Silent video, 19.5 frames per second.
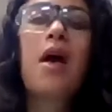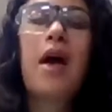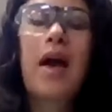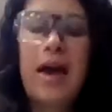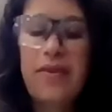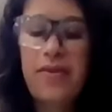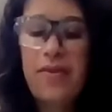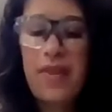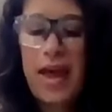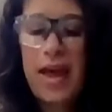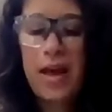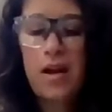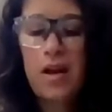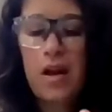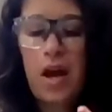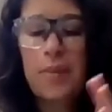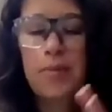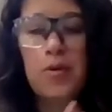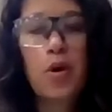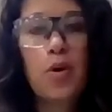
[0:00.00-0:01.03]
And then
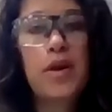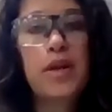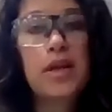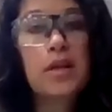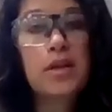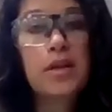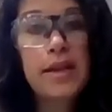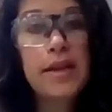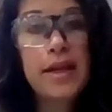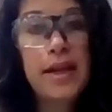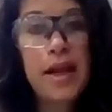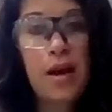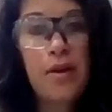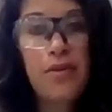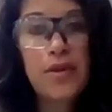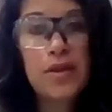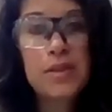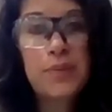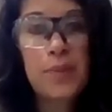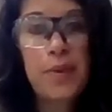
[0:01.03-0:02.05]
I'm going to clean out
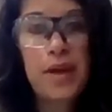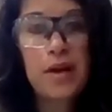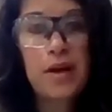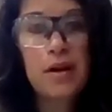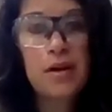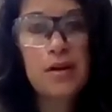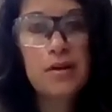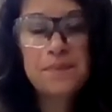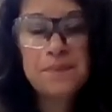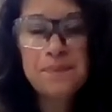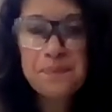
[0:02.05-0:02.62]
this beaker